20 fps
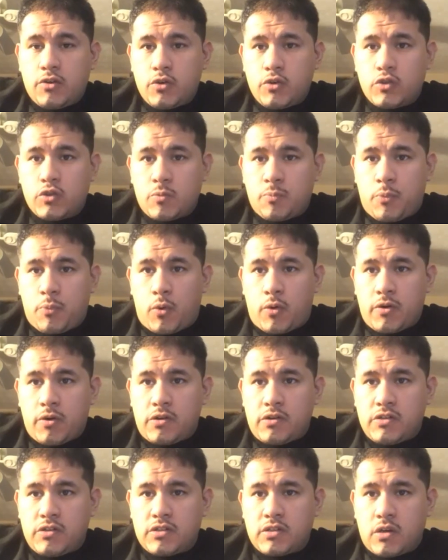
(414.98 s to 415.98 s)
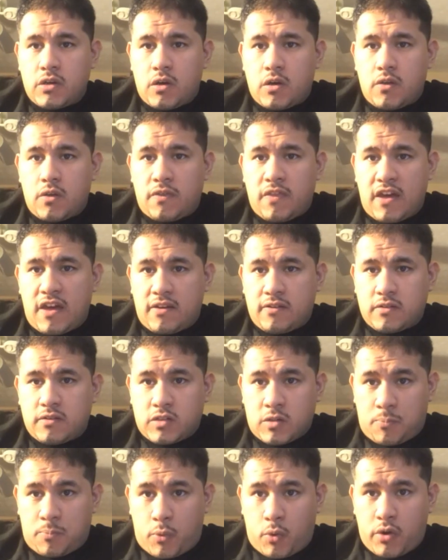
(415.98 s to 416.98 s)
Cruz supporters that
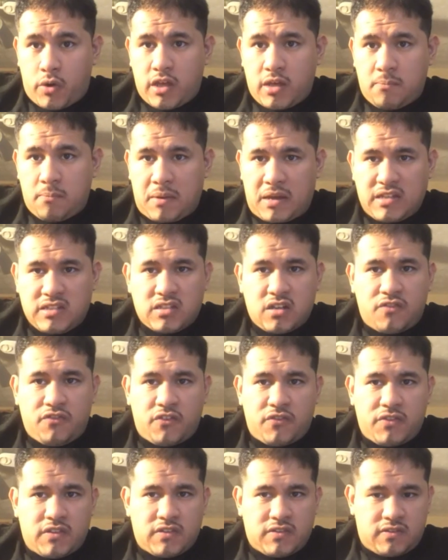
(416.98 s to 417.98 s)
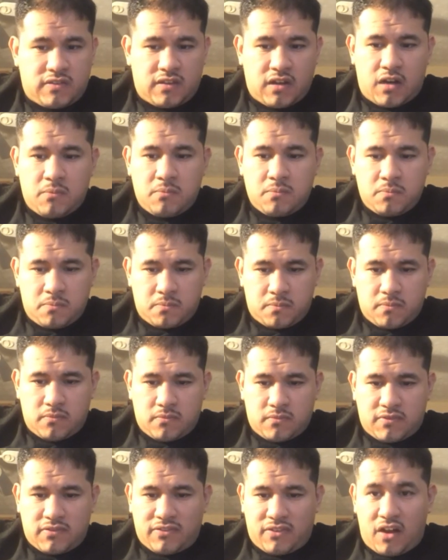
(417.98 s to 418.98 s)
support him based off of the dumb
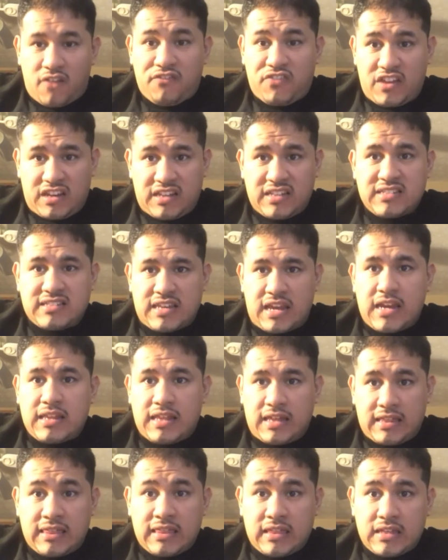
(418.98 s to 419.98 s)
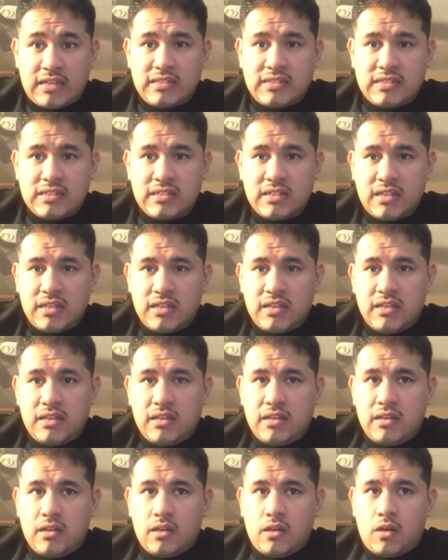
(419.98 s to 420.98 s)
stuff that he's saying like this
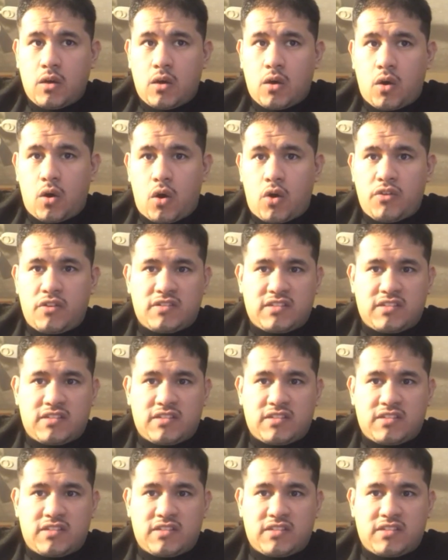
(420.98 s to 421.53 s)
are the